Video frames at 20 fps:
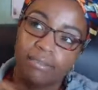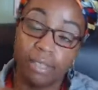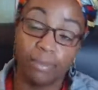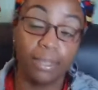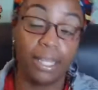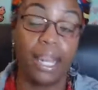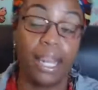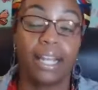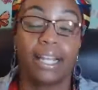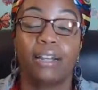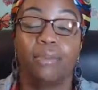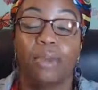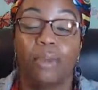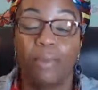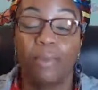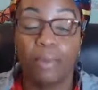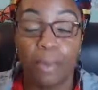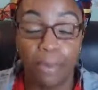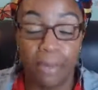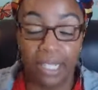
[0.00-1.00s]
something had come
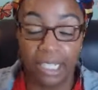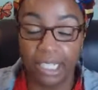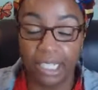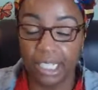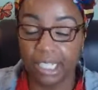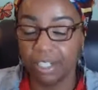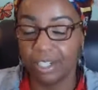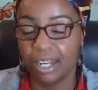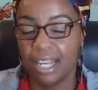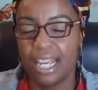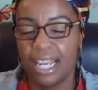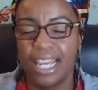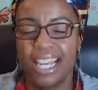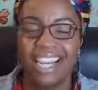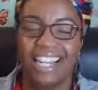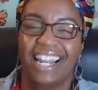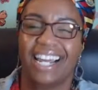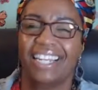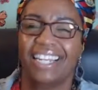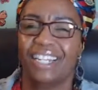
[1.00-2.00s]
up in my meditation
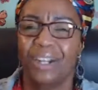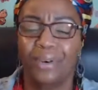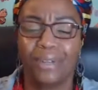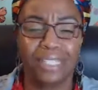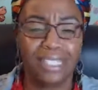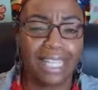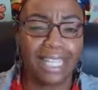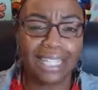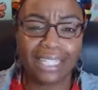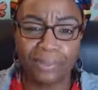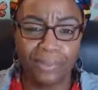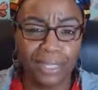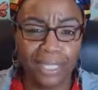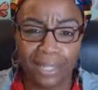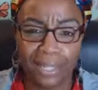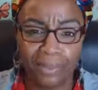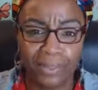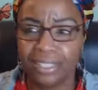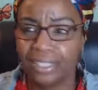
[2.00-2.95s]
and I didn't know exactly what that